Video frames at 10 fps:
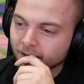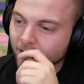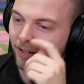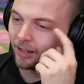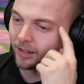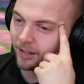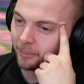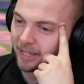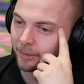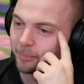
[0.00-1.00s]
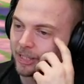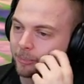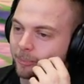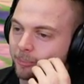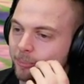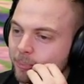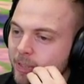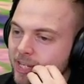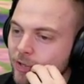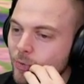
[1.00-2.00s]
Oh, I bet I can beat you,
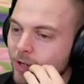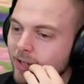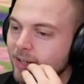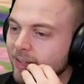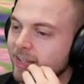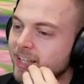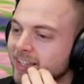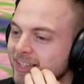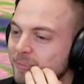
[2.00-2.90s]
beat you